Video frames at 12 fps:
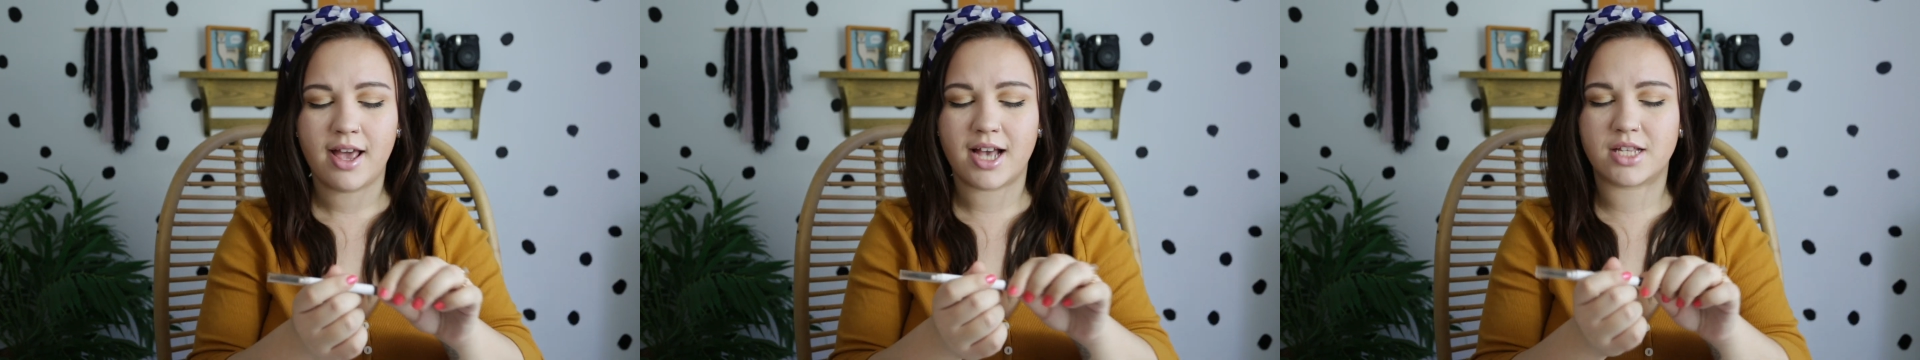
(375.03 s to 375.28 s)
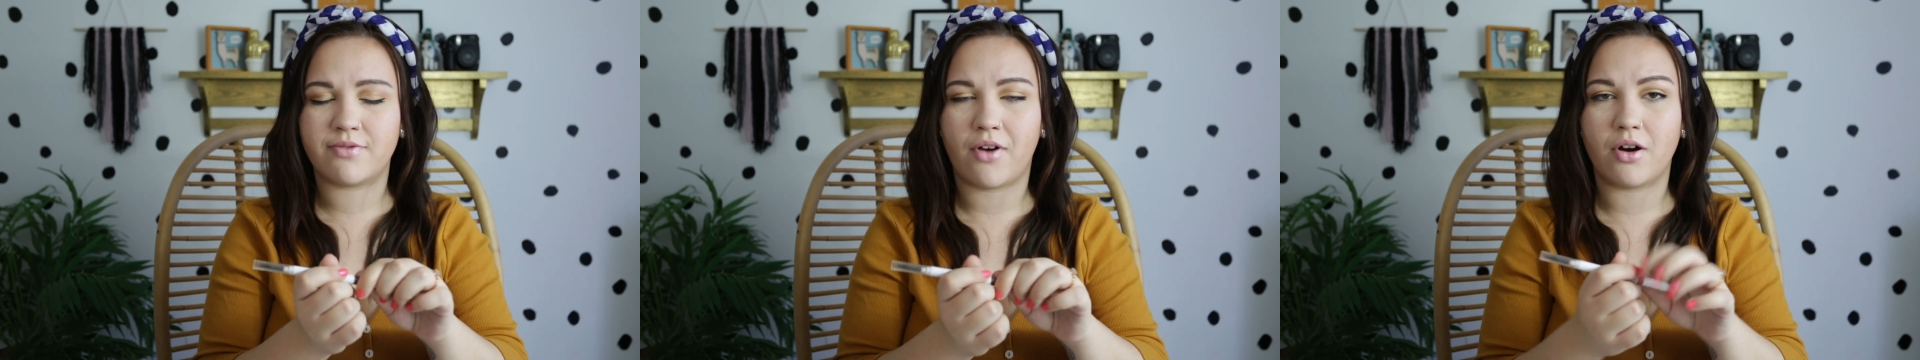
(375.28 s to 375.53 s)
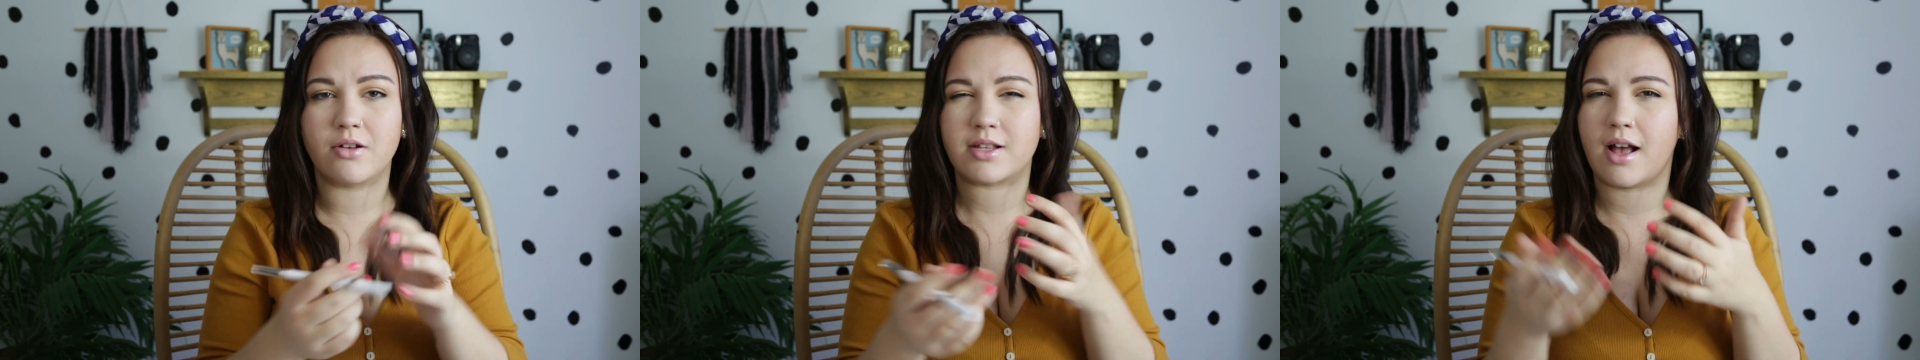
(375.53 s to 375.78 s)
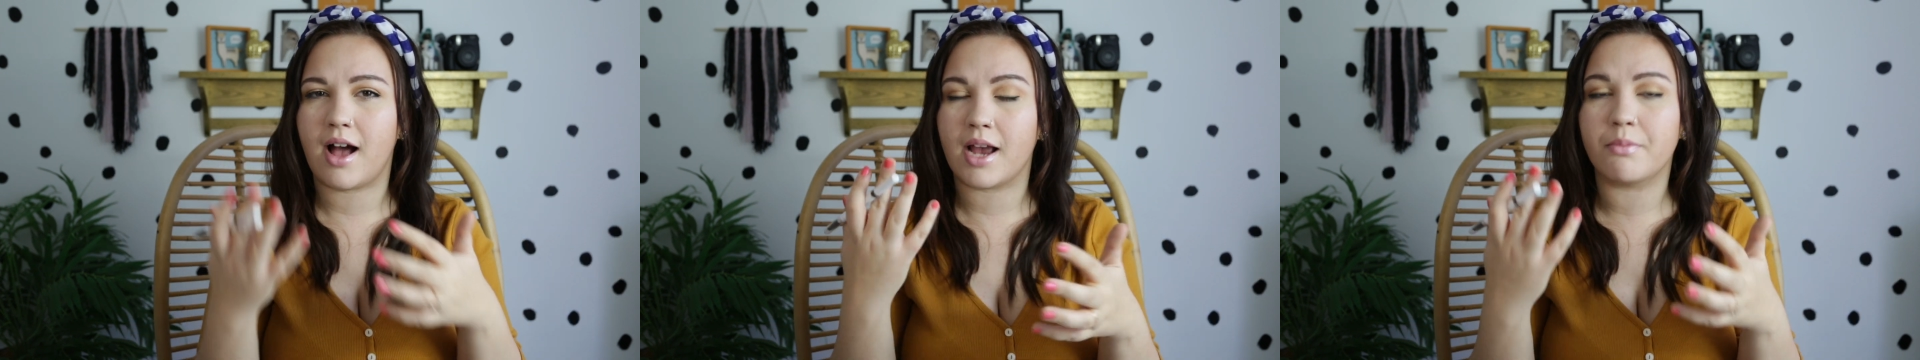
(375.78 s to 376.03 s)
as far as
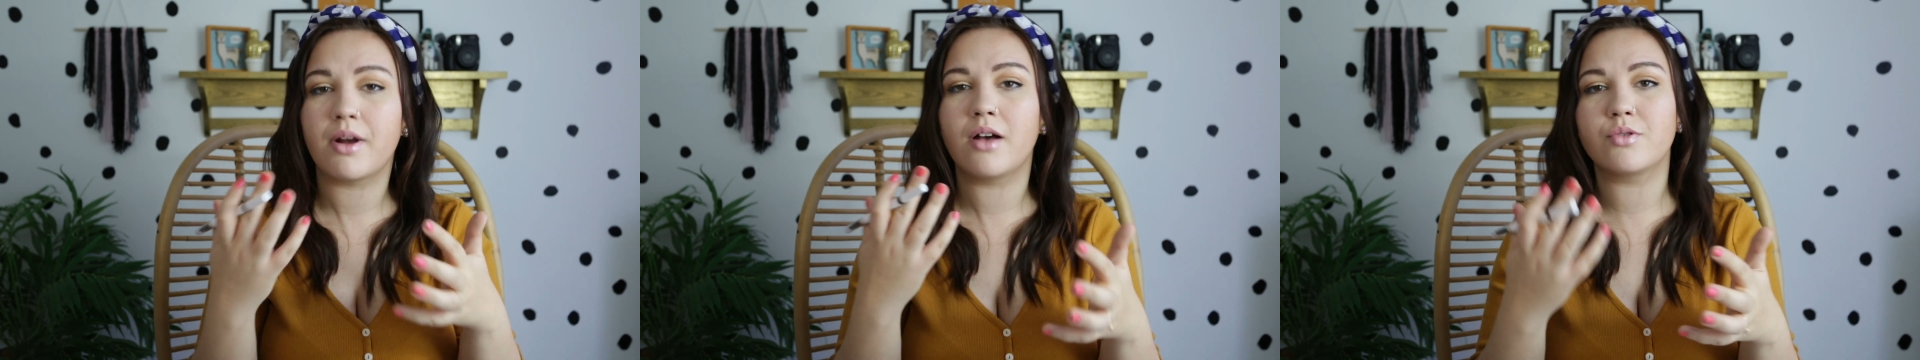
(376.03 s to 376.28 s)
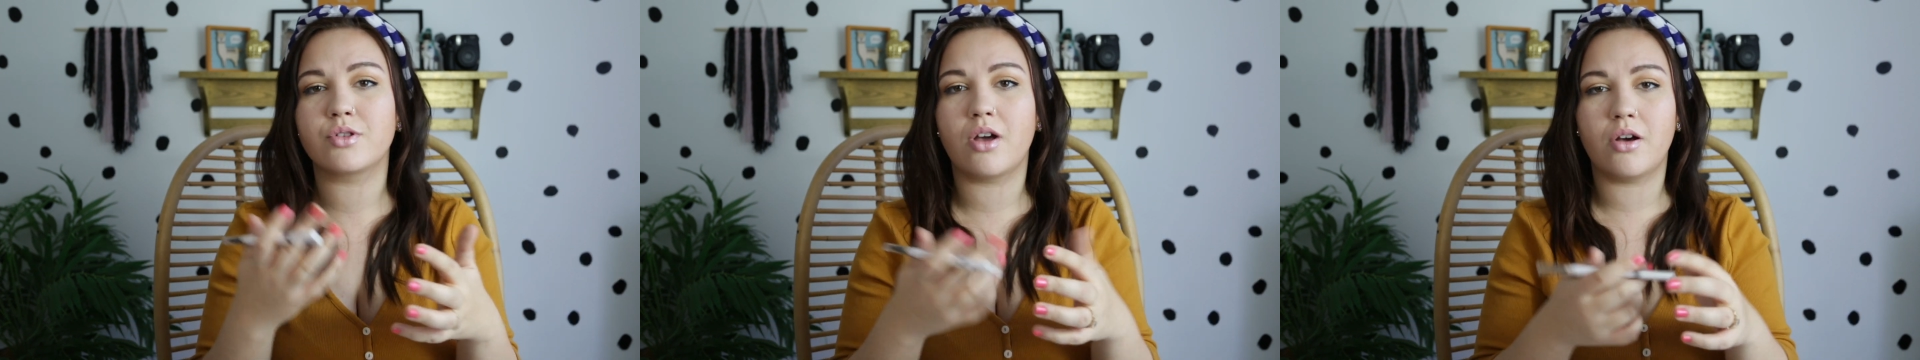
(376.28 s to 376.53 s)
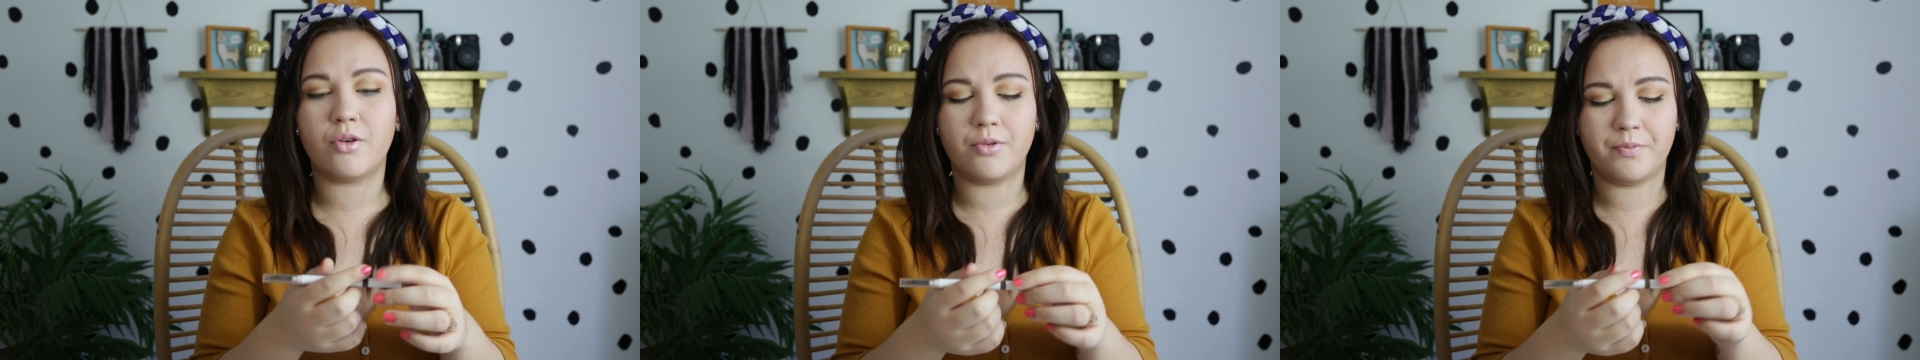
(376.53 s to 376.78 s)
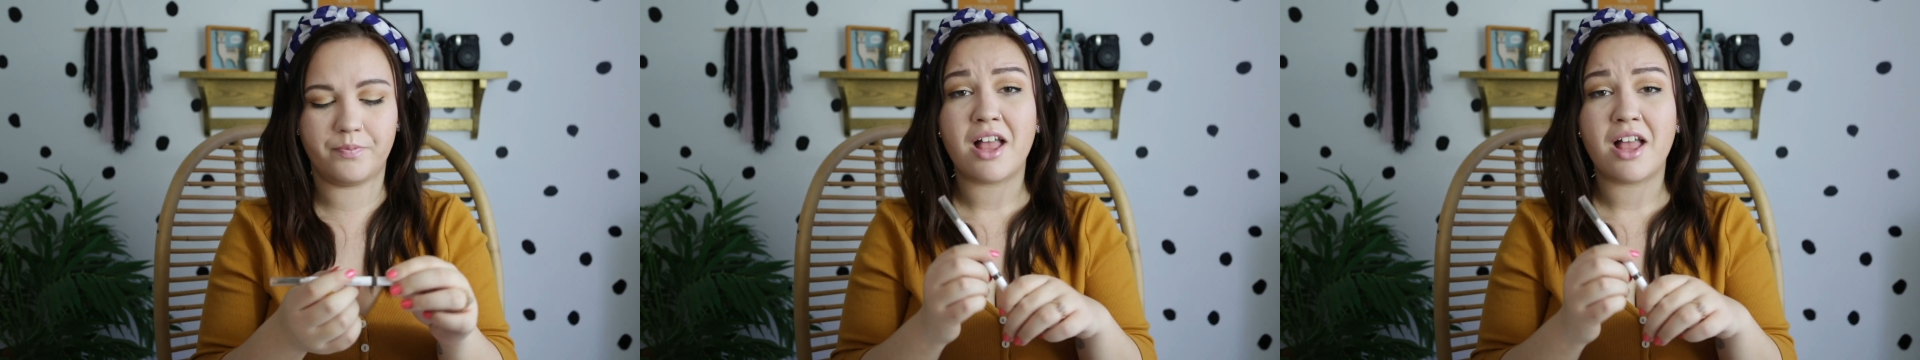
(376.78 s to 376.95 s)
eyebrows go.